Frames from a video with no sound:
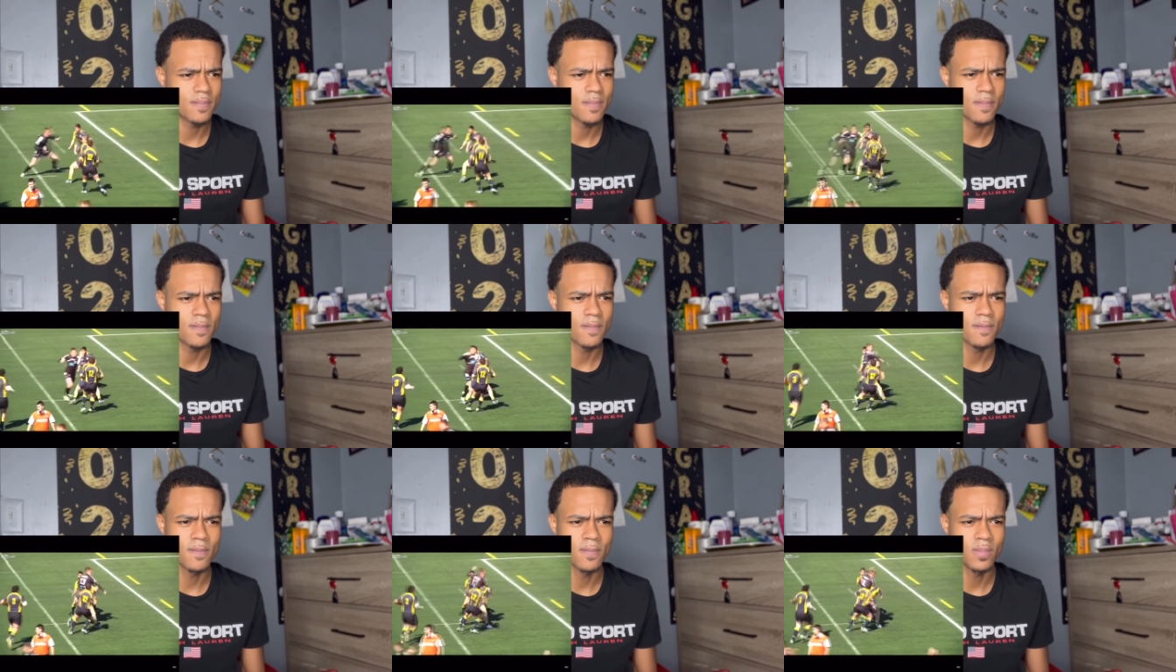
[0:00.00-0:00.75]

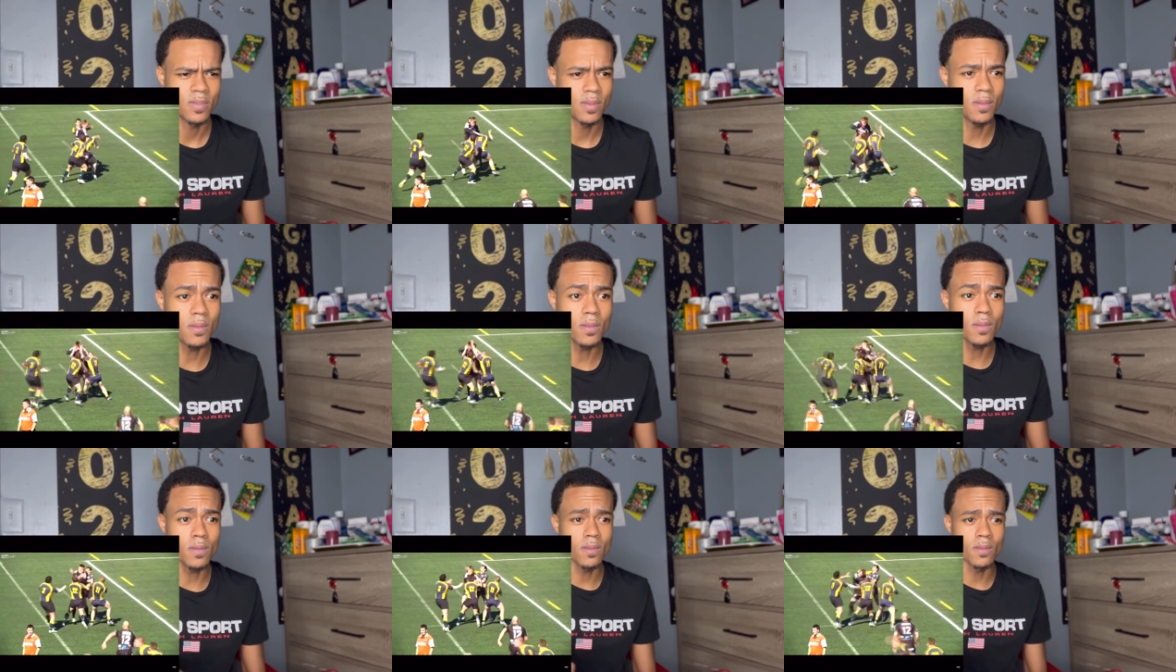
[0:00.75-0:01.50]
Mm-hmm.
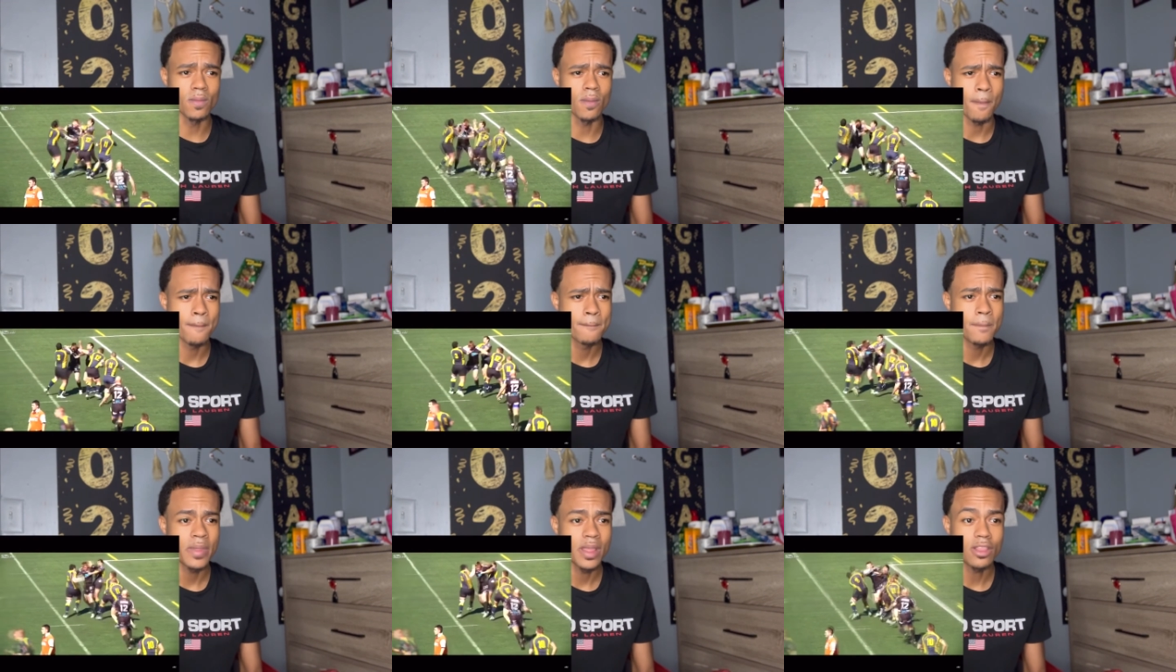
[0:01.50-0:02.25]
Mmm.
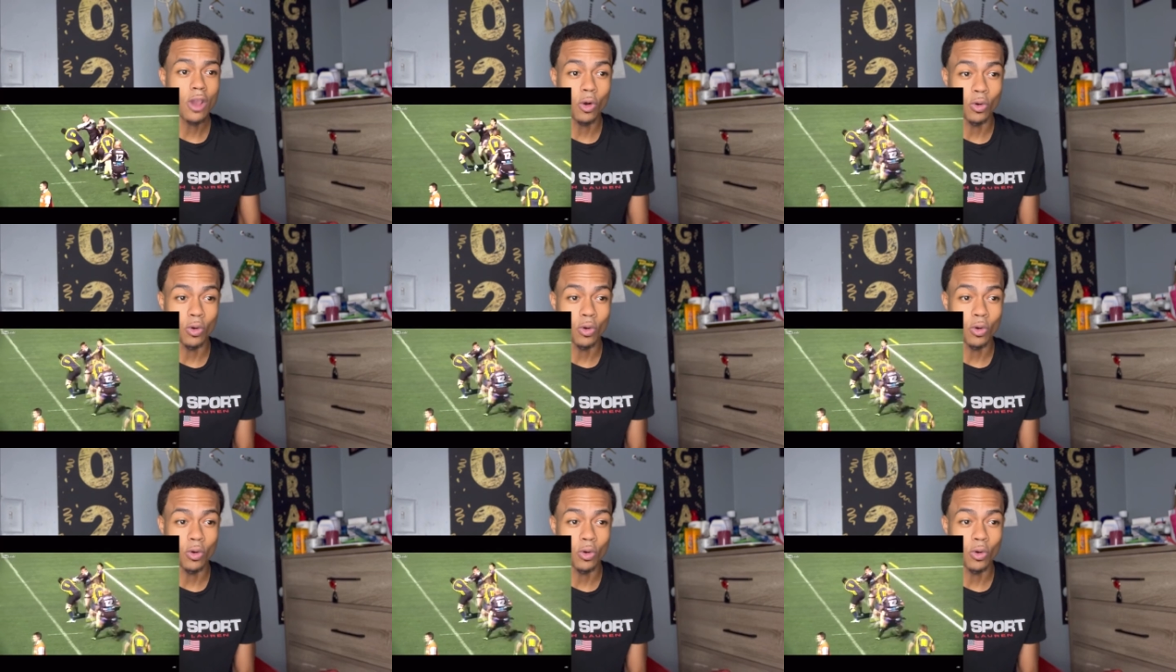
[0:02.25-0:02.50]
Yo,